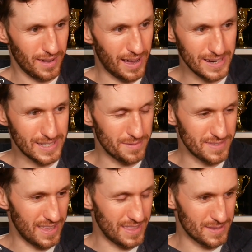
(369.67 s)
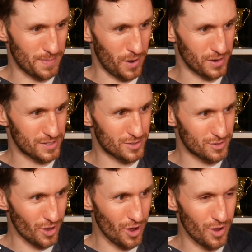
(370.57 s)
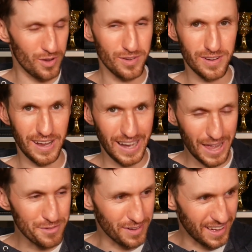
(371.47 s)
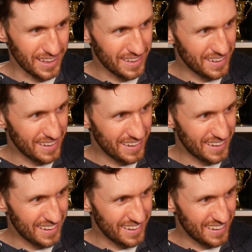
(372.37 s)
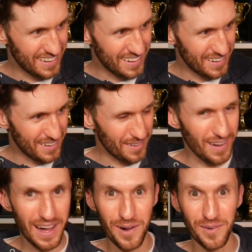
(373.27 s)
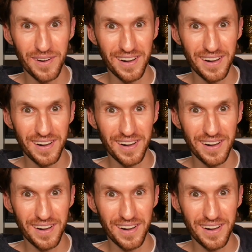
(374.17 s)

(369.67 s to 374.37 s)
items in this box. So clever. Wow.